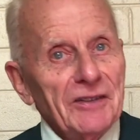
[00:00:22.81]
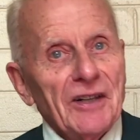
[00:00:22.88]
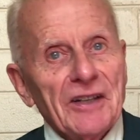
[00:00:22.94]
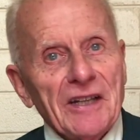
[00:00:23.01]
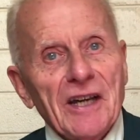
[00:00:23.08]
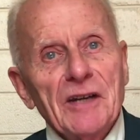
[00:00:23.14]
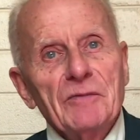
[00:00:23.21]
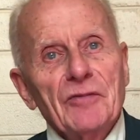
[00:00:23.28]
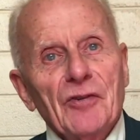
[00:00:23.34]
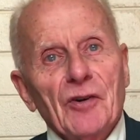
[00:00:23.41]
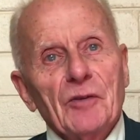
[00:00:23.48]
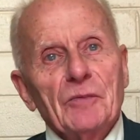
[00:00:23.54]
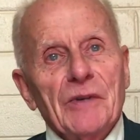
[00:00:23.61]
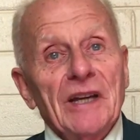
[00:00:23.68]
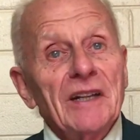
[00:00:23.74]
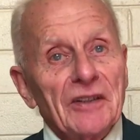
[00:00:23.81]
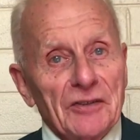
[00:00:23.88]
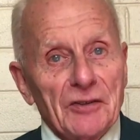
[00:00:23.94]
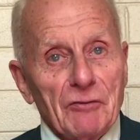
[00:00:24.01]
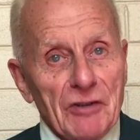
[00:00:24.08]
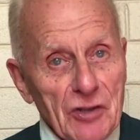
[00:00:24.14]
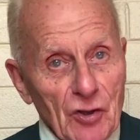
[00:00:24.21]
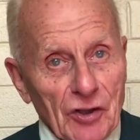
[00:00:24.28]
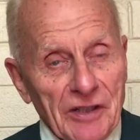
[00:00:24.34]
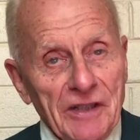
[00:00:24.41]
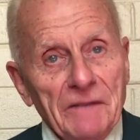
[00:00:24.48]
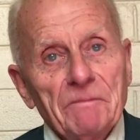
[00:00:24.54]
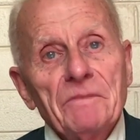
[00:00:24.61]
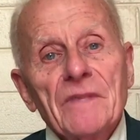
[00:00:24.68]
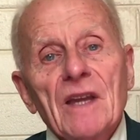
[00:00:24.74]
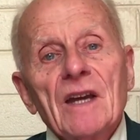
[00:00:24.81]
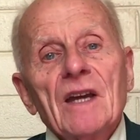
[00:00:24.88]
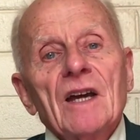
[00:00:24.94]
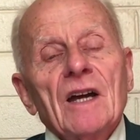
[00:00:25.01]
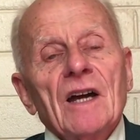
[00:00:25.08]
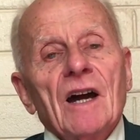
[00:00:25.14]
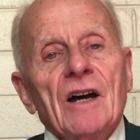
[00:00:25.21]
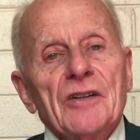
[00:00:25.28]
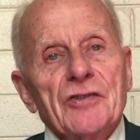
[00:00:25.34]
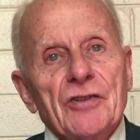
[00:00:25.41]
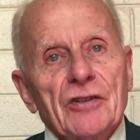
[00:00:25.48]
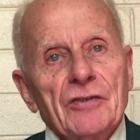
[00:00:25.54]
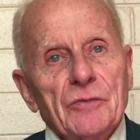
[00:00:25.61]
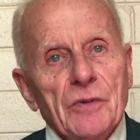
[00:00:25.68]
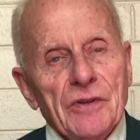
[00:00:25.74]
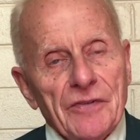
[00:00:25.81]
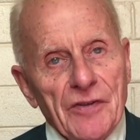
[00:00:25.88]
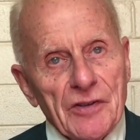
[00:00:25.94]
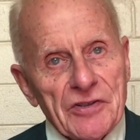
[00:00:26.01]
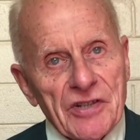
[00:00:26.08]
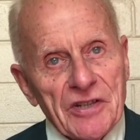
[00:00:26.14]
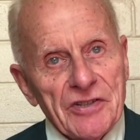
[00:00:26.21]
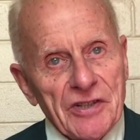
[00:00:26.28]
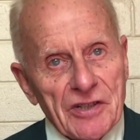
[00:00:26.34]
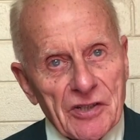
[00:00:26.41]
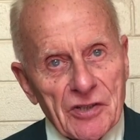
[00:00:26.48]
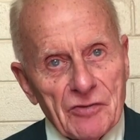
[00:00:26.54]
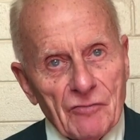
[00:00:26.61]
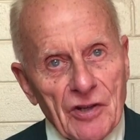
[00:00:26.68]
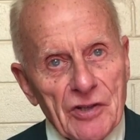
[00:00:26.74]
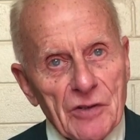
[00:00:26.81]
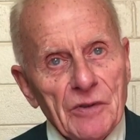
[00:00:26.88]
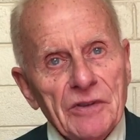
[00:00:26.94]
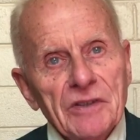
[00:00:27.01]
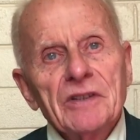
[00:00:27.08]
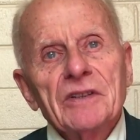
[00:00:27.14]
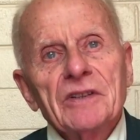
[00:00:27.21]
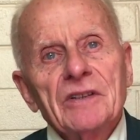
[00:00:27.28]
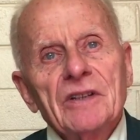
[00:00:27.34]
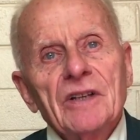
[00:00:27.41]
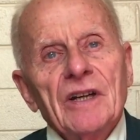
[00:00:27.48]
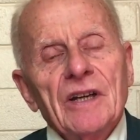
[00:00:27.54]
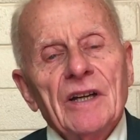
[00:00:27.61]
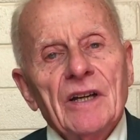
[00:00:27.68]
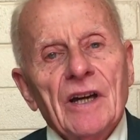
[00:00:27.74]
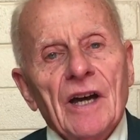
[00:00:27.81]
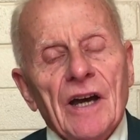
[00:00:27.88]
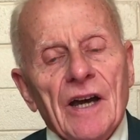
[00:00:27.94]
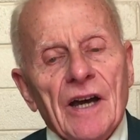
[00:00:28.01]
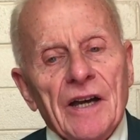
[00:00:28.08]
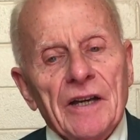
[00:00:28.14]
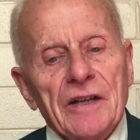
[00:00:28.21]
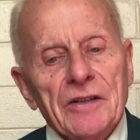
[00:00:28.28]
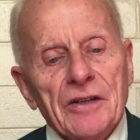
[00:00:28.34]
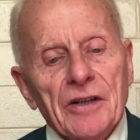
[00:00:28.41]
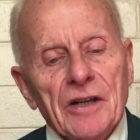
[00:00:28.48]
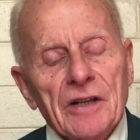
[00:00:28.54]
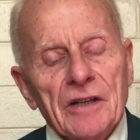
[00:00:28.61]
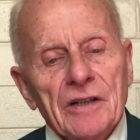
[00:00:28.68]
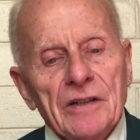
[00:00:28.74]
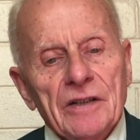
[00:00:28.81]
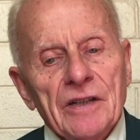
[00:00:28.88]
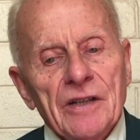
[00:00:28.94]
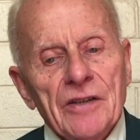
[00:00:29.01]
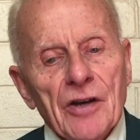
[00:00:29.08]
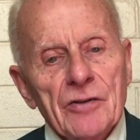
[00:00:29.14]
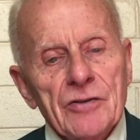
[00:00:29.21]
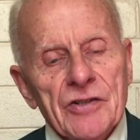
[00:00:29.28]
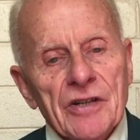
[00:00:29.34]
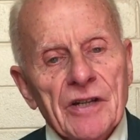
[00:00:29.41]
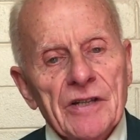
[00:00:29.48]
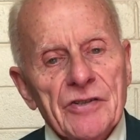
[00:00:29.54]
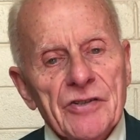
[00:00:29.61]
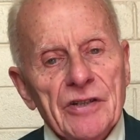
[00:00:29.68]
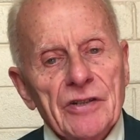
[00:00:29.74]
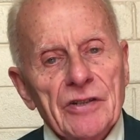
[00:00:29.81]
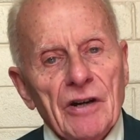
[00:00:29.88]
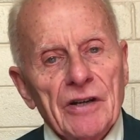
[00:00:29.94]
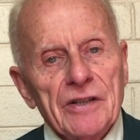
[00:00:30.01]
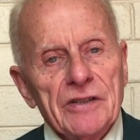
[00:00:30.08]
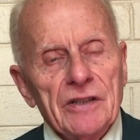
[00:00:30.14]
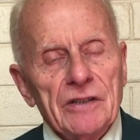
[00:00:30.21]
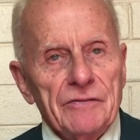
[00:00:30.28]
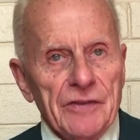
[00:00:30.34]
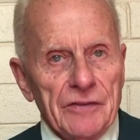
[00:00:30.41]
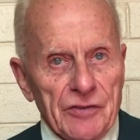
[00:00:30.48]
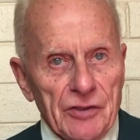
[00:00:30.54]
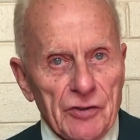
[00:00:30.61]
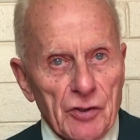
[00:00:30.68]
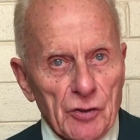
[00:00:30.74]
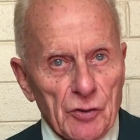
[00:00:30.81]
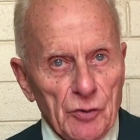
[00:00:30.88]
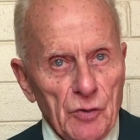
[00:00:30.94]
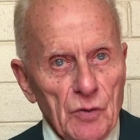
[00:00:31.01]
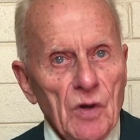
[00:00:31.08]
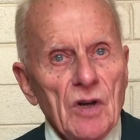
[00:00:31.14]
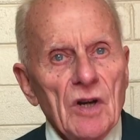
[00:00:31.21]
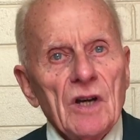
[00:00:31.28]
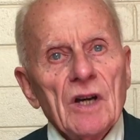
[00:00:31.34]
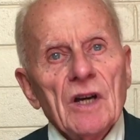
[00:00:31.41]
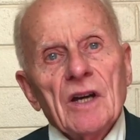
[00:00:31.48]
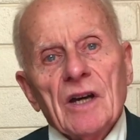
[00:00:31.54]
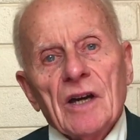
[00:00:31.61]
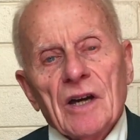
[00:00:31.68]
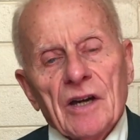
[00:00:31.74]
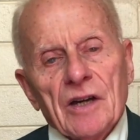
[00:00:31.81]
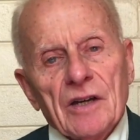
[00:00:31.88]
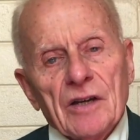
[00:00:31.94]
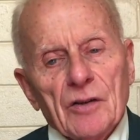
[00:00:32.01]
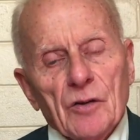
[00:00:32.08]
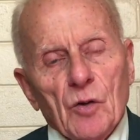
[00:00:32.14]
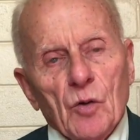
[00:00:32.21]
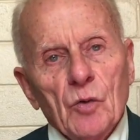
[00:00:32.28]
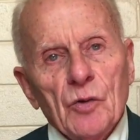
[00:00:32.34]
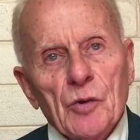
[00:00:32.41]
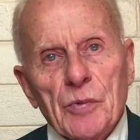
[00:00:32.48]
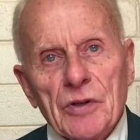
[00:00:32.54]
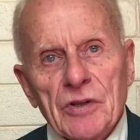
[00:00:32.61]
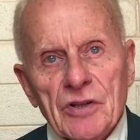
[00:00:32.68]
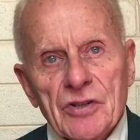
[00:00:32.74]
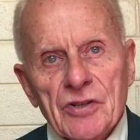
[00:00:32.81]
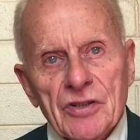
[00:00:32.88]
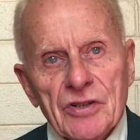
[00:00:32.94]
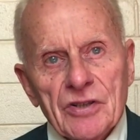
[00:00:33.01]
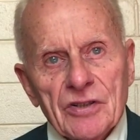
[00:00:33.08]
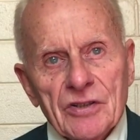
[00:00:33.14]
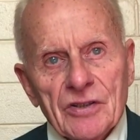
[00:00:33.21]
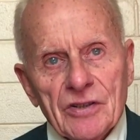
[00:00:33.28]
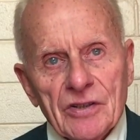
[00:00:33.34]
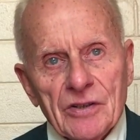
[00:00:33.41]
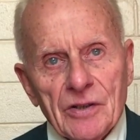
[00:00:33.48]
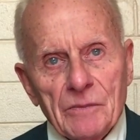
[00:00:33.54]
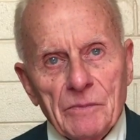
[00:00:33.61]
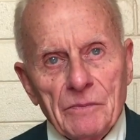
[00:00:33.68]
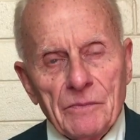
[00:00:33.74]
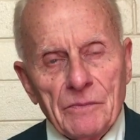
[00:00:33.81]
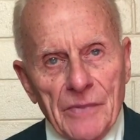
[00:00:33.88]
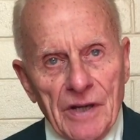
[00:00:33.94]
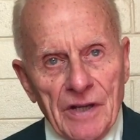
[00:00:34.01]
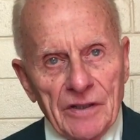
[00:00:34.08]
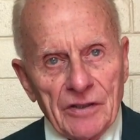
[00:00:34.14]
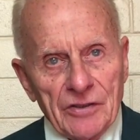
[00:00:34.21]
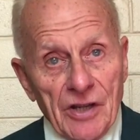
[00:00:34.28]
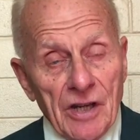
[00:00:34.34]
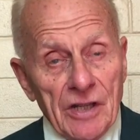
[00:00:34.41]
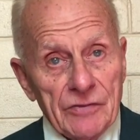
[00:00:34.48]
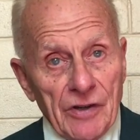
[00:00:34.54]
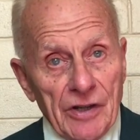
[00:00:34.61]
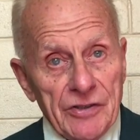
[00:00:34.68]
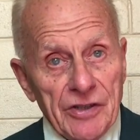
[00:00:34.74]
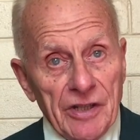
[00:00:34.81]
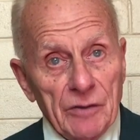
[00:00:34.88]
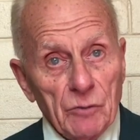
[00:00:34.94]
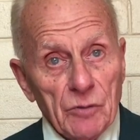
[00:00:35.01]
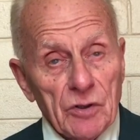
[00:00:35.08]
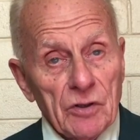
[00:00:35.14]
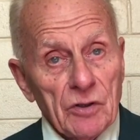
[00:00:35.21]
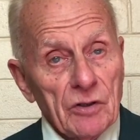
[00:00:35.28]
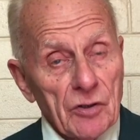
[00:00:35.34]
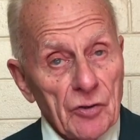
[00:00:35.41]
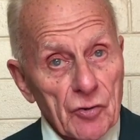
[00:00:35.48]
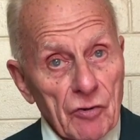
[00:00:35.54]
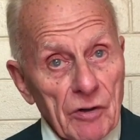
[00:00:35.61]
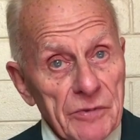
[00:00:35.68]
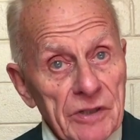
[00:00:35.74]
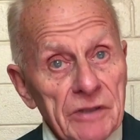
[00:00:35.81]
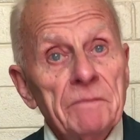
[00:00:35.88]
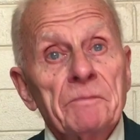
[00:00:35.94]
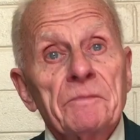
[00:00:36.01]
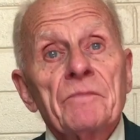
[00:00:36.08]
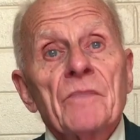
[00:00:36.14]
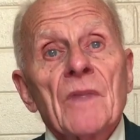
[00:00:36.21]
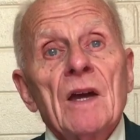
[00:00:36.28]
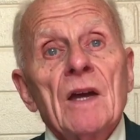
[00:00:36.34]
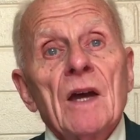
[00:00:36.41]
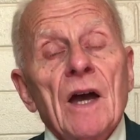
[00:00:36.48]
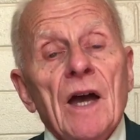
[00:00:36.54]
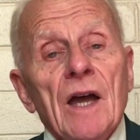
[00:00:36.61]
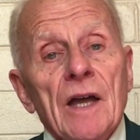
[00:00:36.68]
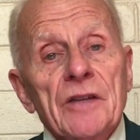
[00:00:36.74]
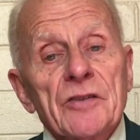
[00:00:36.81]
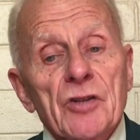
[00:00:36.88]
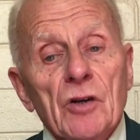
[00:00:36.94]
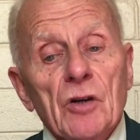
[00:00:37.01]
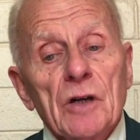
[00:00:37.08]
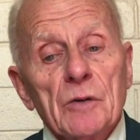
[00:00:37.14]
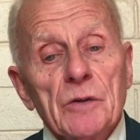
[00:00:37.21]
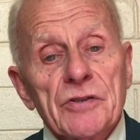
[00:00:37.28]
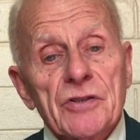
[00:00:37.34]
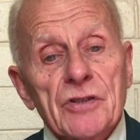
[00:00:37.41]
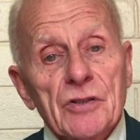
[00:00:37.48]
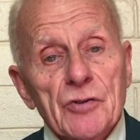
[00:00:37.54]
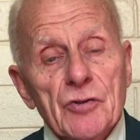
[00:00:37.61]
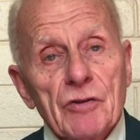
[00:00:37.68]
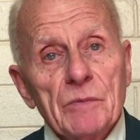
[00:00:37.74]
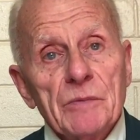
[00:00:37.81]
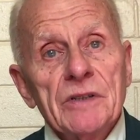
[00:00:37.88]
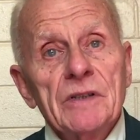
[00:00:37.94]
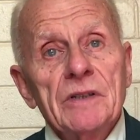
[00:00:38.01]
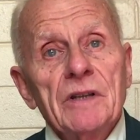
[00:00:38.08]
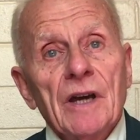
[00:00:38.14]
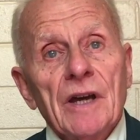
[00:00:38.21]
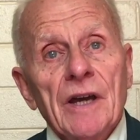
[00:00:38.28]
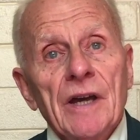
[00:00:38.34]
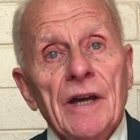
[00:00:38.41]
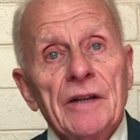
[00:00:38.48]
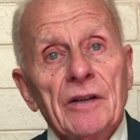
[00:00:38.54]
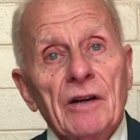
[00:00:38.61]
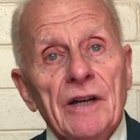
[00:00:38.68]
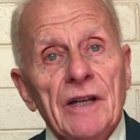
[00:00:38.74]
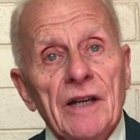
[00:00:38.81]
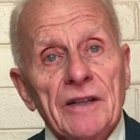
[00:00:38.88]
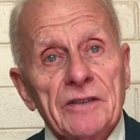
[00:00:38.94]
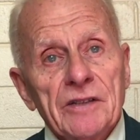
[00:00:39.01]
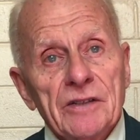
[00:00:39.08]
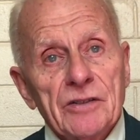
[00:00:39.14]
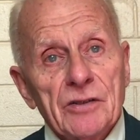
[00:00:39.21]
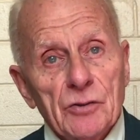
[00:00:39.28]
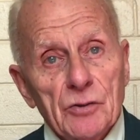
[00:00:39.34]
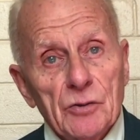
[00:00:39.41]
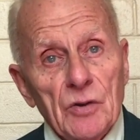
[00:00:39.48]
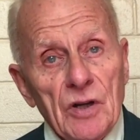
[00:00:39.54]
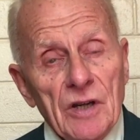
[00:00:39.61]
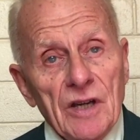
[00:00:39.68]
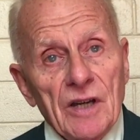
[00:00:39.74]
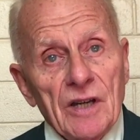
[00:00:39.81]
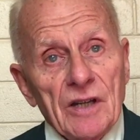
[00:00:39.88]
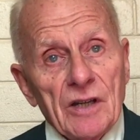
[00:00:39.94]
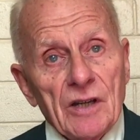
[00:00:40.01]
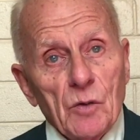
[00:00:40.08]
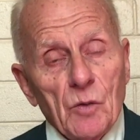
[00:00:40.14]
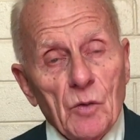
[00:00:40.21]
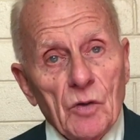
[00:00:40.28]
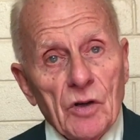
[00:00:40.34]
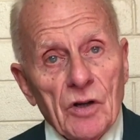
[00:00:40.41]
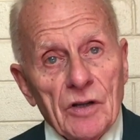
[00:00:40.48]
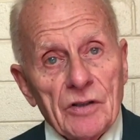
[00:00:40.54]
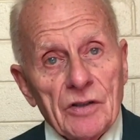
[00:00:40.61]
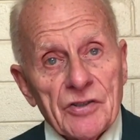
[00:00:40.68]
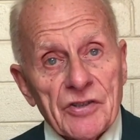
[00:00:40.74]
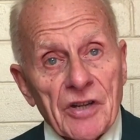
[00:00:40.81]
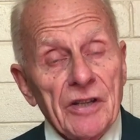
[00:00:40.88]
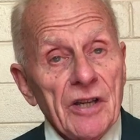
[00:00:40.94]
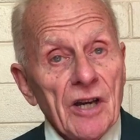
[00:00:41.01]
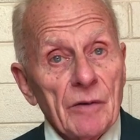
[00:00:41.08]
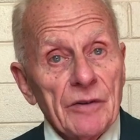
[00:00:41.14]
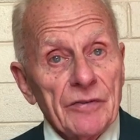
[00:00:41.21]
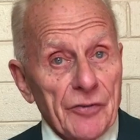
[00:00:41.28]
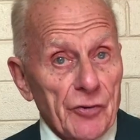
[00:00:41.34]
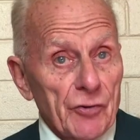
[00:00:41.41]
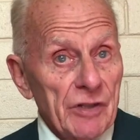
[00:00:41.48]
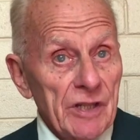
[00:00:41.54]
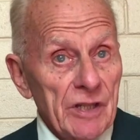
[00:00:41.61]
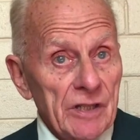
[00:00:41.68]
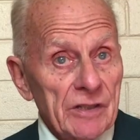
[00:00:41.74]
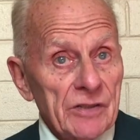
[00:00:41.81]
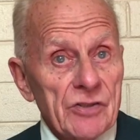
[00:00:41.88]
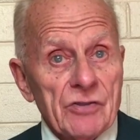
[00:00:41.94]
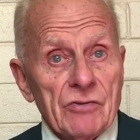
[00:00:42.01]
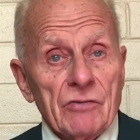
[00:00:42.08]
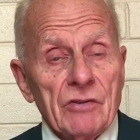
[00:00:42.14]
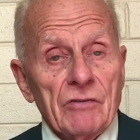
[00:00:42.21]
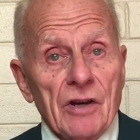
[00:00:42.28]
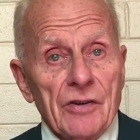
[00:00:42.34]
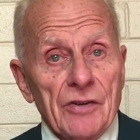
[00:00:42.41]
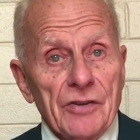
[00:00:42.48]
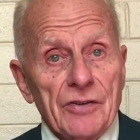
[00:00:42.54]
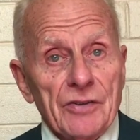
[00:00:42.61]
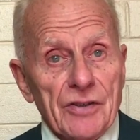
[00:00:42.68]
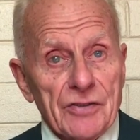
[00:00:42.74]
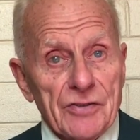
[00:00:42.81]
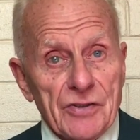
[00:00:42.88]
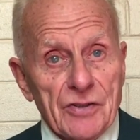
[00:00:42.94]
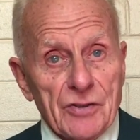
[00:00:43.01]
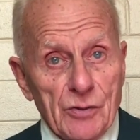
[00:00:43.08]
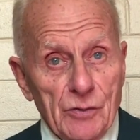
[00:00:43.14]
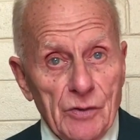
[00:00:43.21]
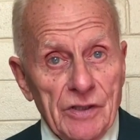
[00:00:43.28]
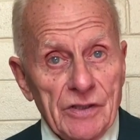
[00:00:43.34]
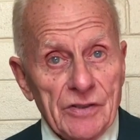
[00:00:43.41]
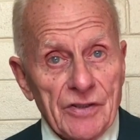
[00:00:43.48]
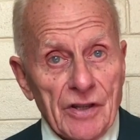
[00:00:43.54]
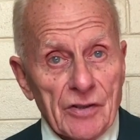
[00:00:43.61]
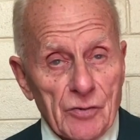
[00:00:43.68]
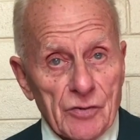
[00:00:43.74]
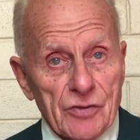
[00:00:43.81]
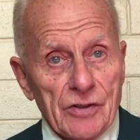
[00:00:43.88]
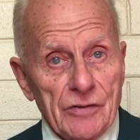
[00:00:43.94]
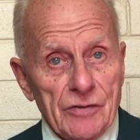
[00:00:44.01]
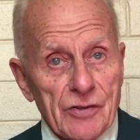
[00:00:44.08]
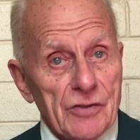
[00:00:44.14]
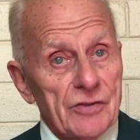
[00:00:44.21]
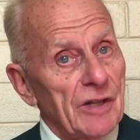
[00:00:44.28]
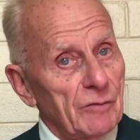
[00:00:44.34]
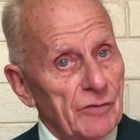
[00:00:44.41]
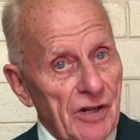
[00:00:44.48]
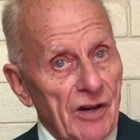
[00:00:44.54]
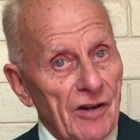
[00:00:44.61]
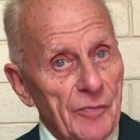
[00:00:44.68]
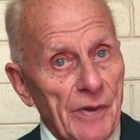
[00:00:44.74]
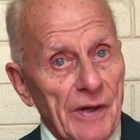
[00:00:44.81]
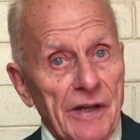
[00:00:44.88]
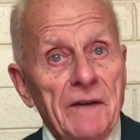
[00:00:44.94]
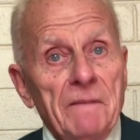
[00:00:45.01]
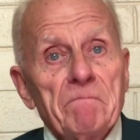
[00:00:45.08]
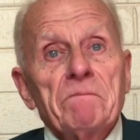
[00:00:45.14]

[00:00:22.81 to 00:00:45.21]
I came from England originally. I served with the 1st Essex Regiment, and in those days, in 1952, all the British men at the age of 18 conscripted, and so I was conscripted, and I elected to stay in the army for 3 years rather than just 2 years national service, because that was half pay.